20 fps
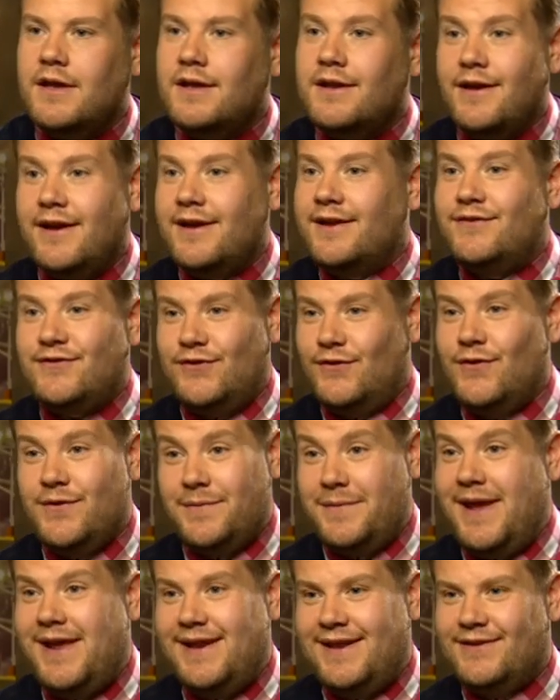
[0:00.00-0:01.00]
Like, do you know what
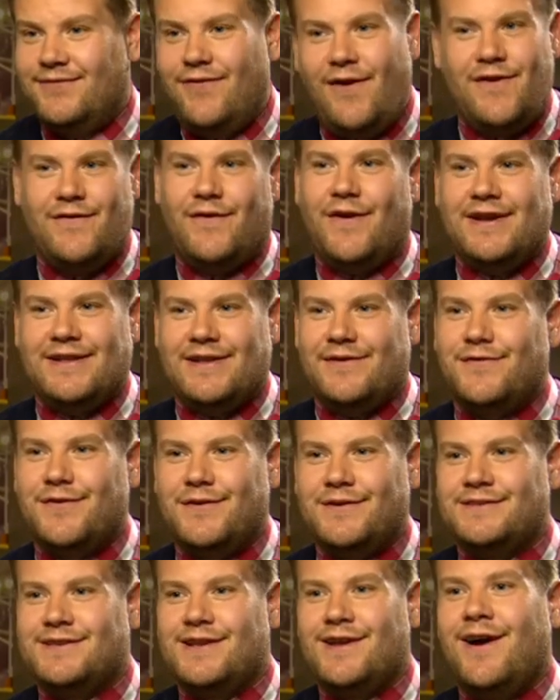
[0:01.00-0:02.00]
I mean? It's very, very
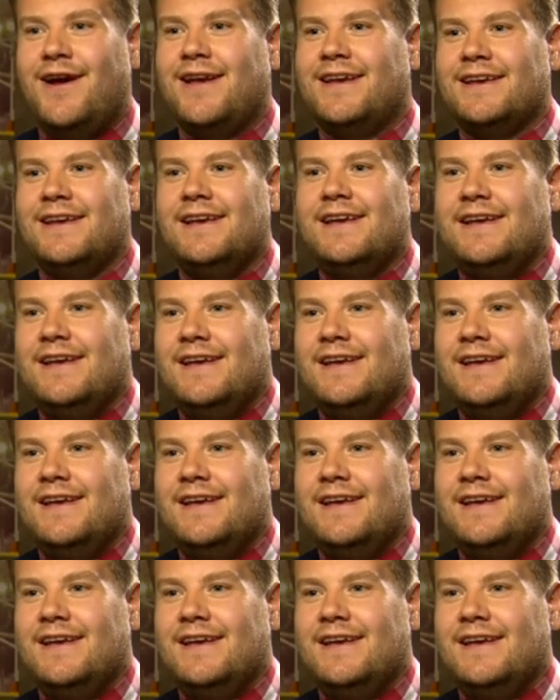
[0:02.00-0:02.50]
different to, like,